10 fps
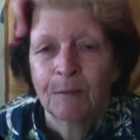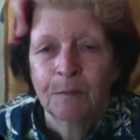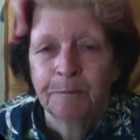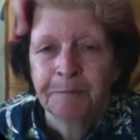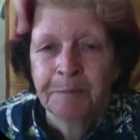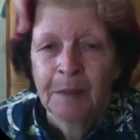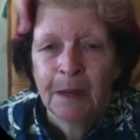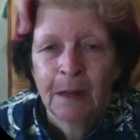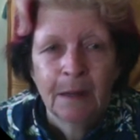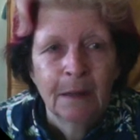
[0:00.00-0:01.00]

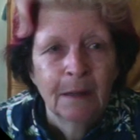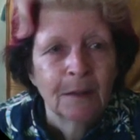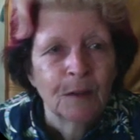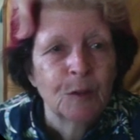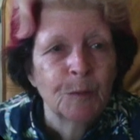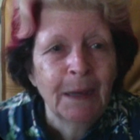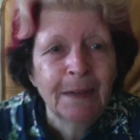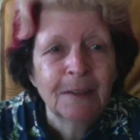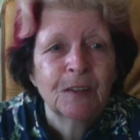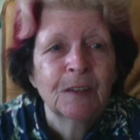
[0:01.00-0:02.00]
So
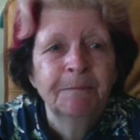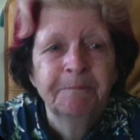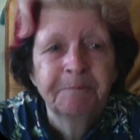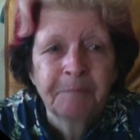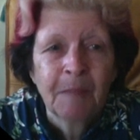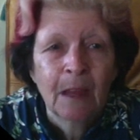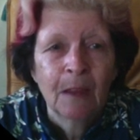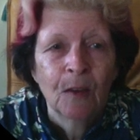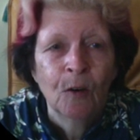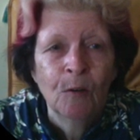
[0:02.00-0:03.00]
space.
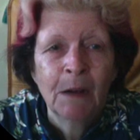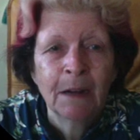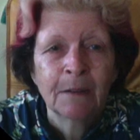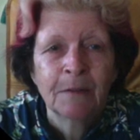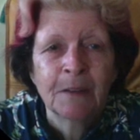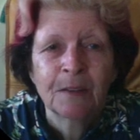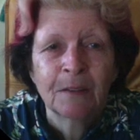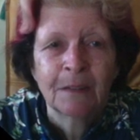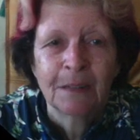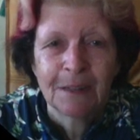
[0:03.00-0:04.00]
The hallmark of this
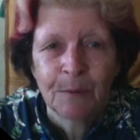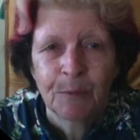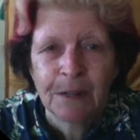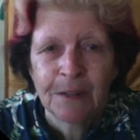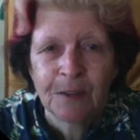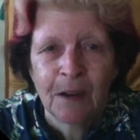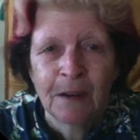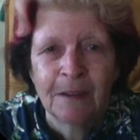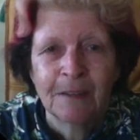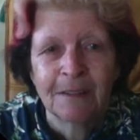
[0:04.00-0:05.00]
contemporary
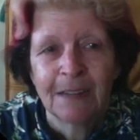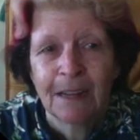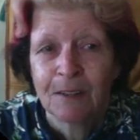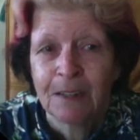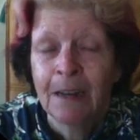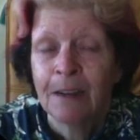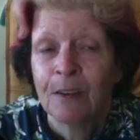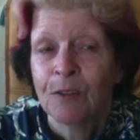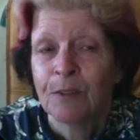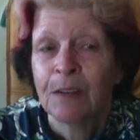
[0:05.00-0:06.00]
design is its outstanding
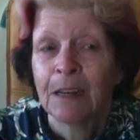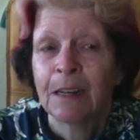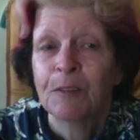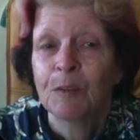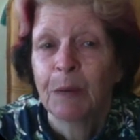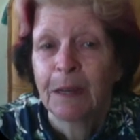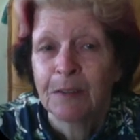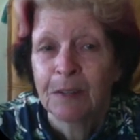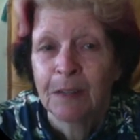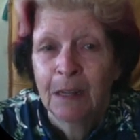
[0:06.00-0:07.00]
use of negative
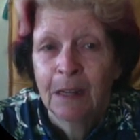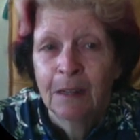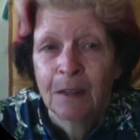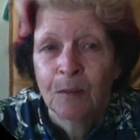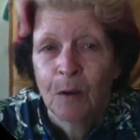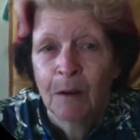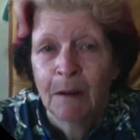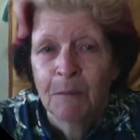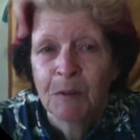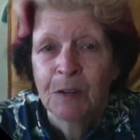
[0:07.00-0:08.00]
space. The wire
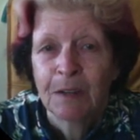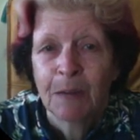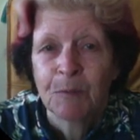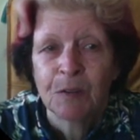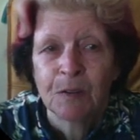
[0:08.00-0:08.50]
armature captures a